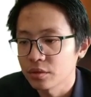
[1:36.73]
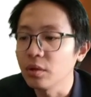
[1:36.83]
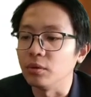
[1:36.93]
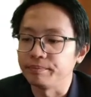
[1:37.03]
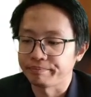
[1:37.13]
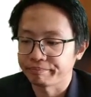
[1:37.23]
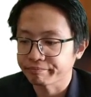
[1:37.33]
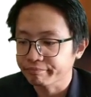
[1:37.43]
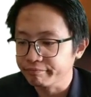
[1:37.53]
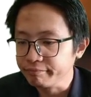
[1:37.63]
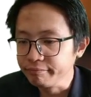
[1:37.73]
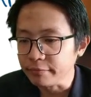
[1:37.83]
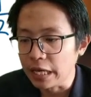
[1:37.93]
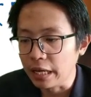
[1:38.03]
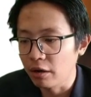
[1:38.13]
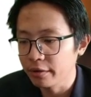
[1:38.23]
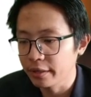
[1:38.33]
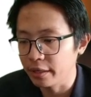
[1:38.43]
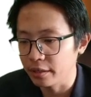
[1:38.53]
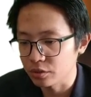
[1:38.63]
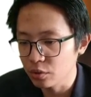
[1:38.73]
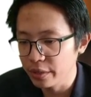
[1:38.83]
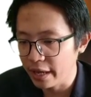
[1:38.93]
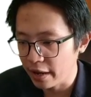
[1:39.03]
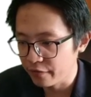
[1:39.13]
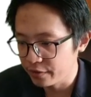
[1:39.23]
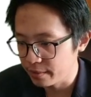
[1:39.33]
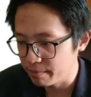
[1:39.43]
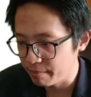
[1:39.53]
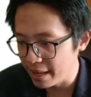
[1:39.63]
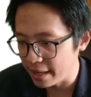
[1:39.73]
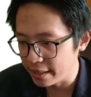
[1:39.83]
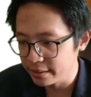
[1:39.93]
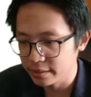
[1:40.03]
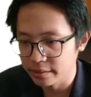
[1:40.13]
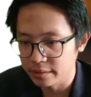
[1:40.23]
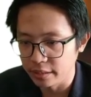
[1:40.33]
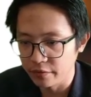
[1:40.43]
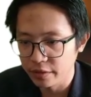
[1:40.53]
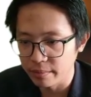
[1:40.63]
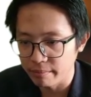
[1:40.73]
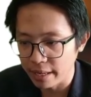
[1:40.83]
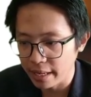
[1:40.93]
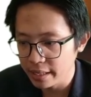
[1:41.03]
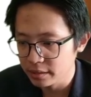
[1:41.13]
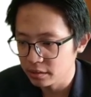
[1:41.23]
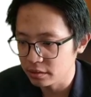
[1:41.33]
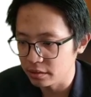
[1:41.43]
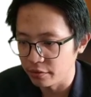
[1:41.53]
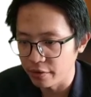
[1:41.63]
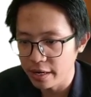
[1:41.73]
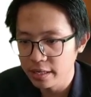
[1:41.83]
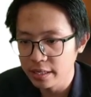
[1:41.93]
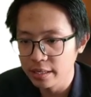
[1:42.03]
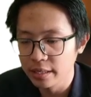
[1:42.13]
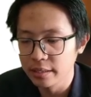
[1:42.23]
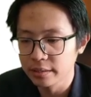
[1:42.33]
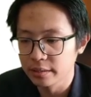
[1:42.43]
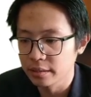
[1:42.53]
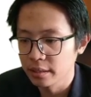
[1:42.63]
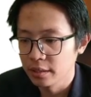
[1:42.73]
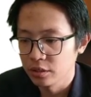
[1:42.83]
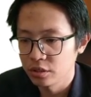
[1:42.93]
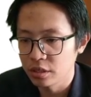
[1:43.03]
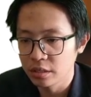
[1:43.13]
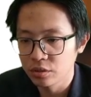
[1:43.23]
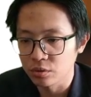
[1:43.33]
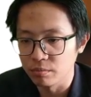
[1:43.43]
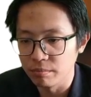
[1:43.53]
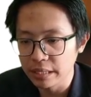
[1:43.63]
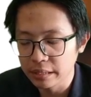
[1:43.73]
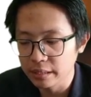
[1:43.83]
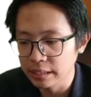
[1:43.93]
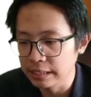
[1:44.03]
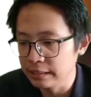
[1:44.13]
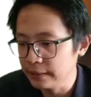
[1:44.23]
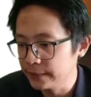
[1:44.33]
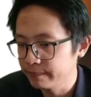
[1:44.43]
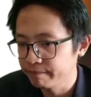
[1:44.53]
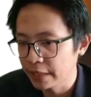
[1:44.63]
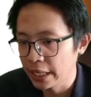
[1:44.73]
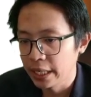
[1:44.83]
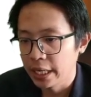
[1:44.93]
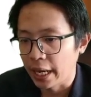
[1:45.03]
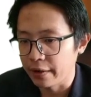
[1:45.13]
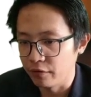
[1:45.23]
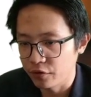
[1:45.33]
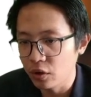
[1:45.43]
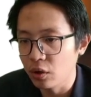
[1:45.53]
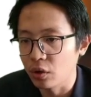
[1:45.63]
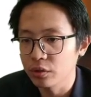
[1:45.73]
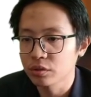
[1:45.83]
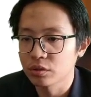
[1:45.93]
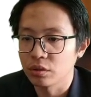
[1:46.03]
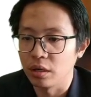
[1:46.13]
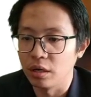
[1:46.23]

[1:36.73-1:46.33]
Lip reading: So, okay, so we have the mass, given the mass, the radius, change to meter. And of course,